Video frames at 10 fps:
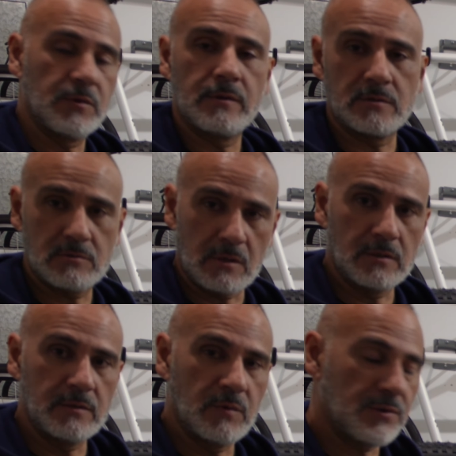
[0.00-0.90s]
that are
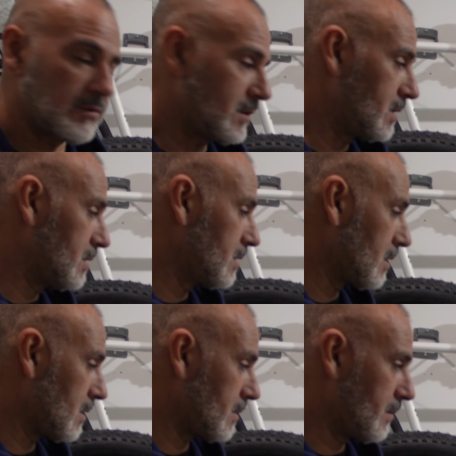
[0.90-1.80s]
struggling with
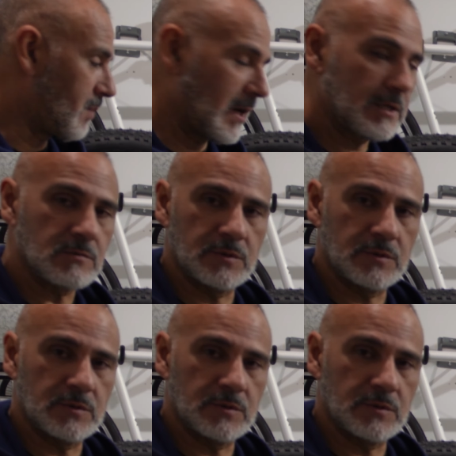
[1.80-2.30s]
the bikes,